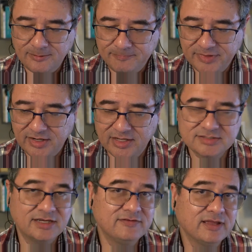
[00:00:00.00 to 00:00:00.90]

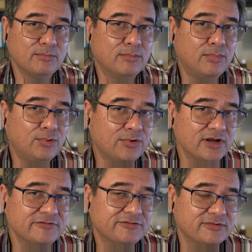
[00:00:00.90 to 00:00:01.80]
kind of like more
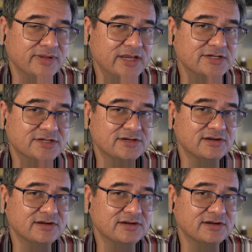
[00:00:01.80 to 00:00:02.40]
information